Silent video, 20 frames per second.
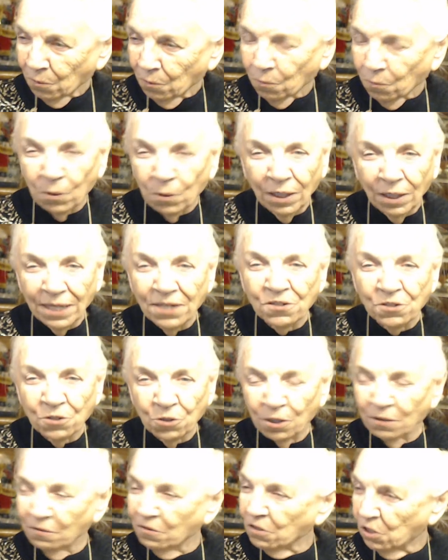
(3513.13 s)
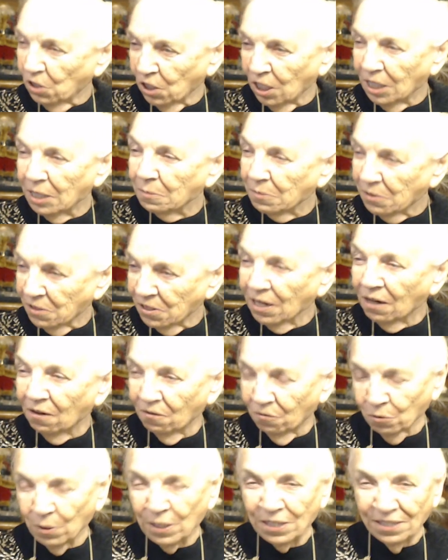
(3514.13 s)
Well, he's sort of a cheat himself,
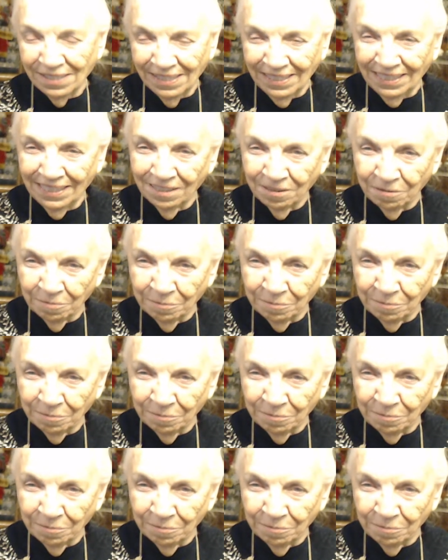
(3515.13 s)
wasn't he?